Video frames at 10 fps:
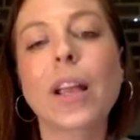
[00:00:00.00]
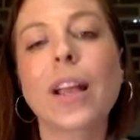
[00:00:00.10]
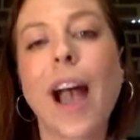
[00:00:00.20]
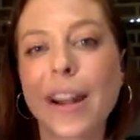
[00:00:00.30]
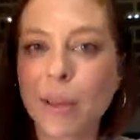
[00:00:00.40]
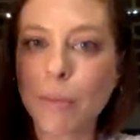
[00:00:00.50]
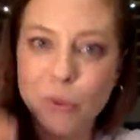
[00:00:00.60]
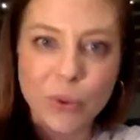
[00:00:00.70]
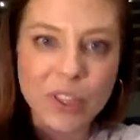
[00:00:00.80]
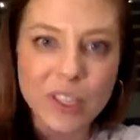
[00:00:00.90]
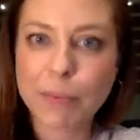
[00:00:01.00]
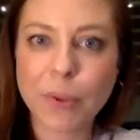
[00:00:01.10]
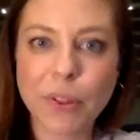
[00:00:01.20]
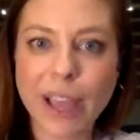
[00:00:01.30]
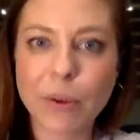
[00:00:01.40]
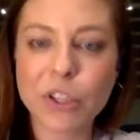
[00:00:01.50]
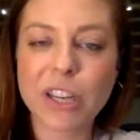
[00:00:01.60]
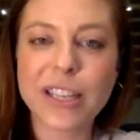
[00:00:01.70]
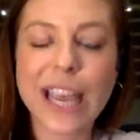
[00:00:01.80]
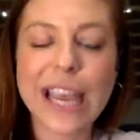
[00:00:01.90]
guide them through the simple language
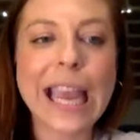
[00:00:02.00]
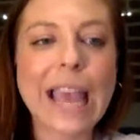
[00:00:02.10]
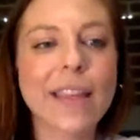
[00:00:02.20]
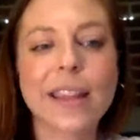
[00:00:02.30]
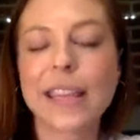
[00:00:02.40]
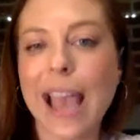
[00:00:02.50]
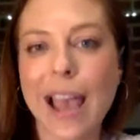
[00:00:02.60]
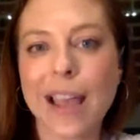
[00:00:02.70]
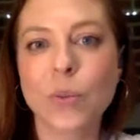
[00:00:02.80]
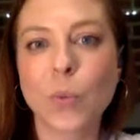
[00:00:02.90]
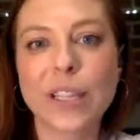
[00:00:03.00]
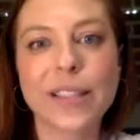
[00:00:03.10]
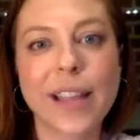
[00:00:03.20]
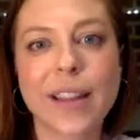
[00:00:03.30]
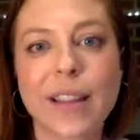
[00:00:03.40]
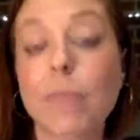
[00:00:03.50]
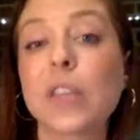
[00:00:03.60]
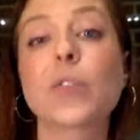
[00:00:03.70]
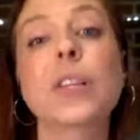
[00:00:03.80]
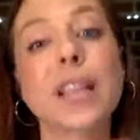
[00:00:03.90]
intake, and then at the end we say to them,
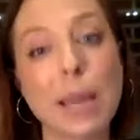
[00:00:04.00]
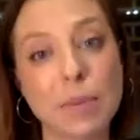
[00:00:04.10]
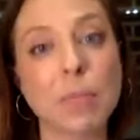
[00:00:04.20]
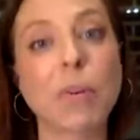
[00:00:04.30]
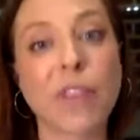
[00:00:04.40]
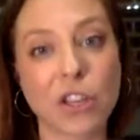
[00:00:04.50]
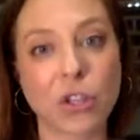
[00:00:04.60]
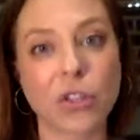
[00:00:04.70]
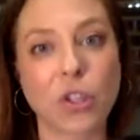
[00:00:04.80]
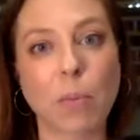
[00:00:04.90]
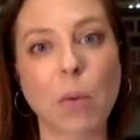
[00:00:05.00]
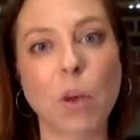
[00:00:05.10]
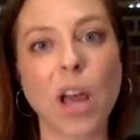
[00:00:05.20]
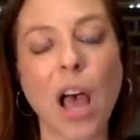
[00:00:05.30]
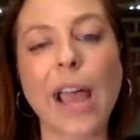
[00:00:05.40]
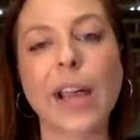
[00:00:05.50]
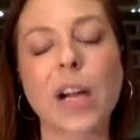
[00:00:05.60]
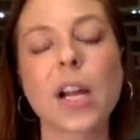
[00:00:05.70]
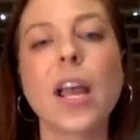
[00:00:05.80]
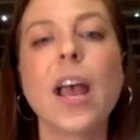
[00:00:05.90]
these are the types of professionals you might want to
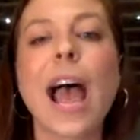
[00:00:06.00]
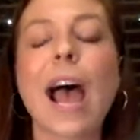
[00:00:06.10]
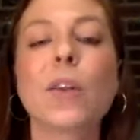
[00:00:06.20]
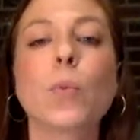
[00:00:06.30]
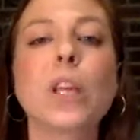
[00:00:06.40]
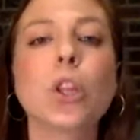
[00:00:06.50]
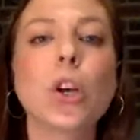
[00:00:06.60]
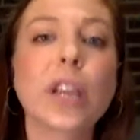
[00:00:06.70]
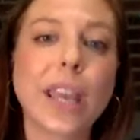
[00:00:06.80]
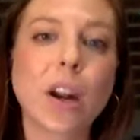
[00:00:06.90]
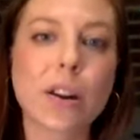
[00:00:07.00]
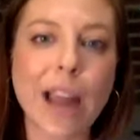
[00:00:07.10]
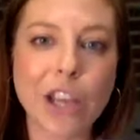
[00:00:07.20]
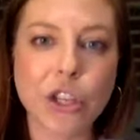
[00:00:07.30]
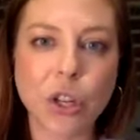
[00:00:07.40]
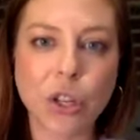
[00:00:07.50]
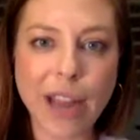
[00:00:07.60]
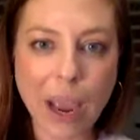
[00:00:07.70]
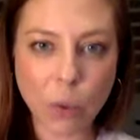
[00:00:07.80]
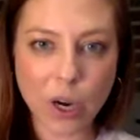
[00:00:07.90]
hire. And we look in our national
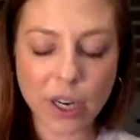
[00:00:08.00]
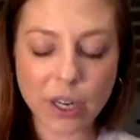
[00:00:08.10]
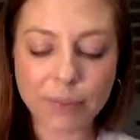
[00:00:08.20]
network